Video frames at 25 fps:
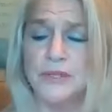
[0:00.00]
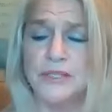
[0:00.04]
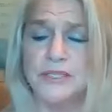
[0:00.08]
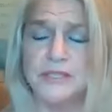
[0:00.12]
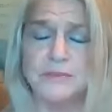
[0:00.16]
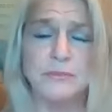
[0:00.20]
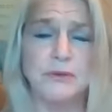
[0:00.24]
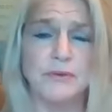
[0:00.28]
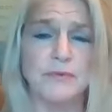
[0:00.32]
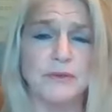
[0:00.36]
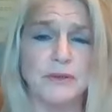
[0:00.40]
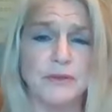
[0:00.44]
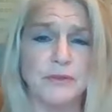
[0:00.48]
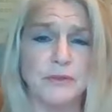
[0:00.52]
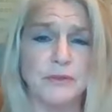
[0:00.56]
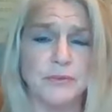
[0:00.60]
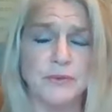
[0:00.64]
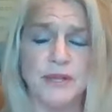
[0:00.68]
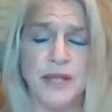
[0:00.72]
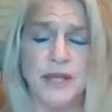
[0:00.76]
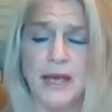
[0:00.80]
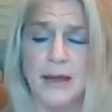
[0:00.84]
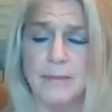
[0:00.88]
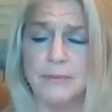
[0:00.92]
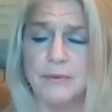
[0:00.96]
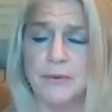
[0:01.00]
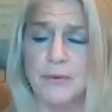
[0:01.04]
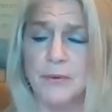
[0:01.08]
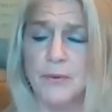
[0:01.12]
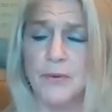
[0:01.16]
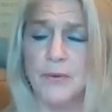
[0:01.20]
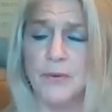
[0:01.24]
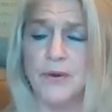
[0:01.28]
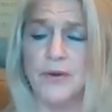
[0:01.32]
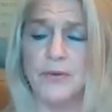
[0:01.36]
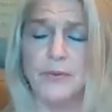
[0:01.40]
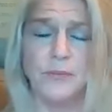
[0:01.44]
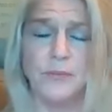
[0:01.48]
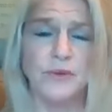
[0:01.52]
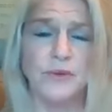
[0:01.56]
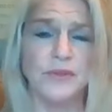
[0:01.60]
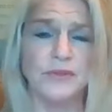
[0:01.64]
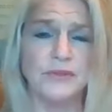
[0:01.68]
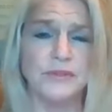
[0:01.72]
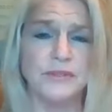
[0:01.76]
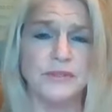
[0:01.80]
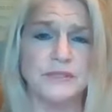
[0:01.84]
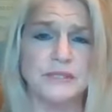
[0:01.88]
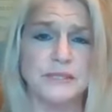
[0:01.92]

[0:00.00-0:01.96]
is moving through Capricorn with